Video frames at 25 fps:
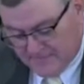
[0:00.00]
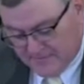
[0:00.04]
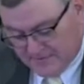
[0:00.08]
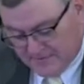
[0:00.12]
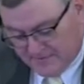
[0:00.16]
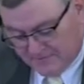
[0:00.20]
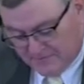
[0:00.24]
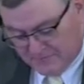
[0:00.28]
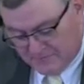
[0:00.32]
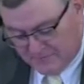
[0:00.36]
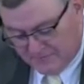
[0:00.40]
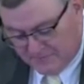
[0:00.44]

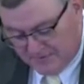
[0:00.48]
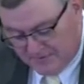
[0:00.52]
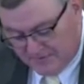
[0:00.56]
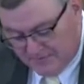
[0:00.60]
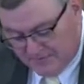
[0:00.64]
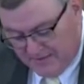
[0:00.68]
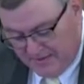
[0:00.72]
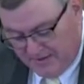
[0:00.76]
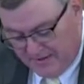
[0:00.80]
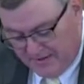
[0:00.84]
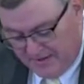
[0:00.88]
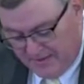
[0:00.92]
from
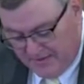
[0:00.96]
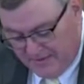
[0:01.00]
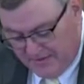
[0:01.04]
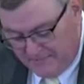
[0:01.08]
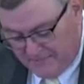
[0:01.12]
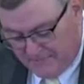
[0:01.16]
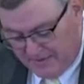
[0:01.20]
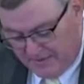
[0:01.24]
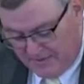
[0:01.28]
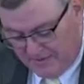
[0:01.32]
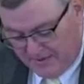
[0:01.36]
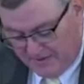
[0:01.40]
some guy
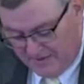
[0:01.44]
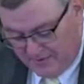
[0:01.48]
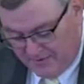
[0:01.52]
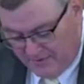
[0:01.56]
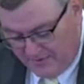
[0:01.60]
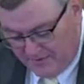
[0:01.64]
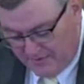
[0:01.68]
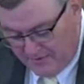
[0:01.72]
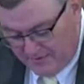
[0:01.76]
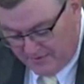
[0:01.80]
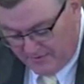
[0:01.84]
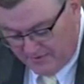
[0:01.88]
named Mike
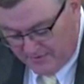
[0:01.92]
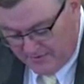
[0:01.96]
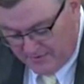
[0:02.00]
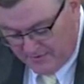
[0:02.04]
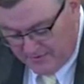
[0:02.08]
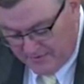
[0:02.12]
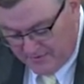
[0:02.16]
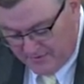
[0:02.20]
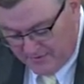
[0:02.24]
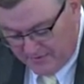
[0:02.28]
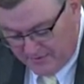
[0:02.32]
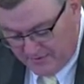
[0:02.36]
Hoggard.
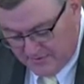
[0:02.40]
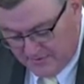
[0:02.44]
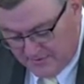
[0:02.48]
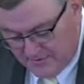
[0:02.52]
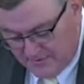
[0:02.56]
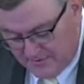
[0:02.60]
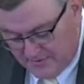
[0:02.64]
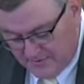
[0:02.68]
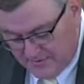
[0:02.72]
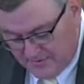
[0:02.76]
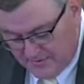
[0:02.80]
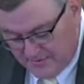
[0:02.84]

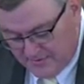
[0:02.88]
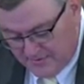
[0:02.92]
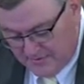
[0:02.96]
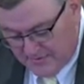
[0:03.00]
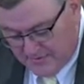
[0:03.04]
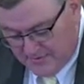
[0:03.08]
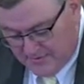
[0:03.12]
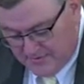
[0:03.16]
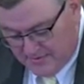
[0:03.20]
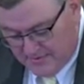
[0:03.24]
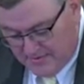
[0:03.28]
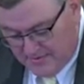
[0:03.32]

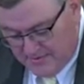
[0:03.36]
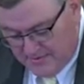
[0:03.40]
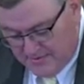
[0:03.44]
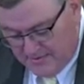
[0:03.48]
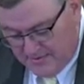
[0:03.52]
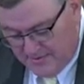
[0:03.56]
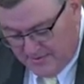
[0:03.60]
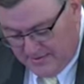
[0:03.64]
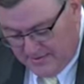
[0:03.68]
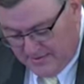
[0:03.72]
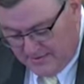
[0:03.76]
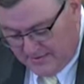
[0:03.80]

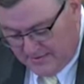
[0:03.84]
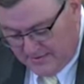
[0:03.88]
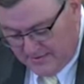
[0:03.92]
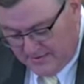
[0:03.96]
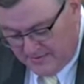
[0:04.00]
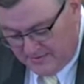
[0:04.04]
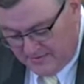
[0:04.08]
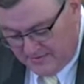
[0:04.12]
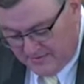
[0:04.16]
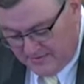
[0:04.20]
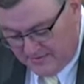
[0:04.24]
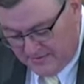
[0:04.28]

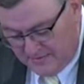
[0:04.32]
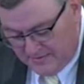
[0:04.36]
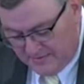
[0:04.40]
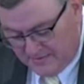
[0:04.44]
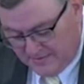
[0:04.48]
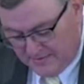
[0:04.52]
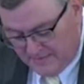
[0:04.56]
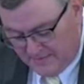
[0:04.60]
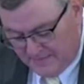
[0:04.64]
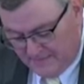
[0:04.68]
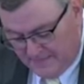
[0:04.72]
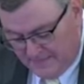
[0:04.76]
And
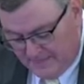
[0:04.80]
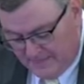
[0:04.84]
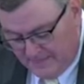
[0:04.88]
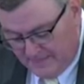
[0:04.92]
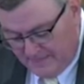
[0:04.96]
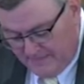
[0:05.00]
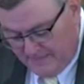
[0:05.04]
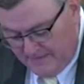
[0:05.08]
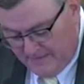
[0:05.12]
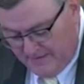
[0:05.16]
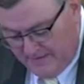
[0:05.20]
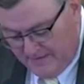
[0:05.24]

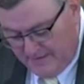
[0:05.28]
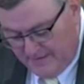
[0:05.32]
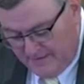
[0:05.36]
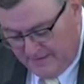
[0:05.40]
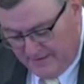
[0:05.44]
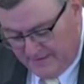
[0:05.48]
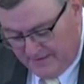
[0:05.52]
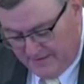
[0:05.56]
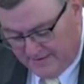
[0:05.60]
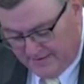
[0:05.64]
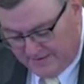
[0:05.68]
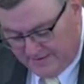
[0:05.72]

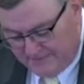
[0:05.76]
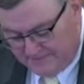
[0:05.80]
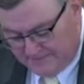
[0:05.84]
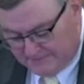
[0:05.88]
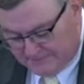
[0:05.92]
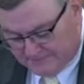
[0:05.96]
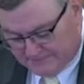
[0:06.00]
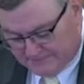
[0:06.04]
he was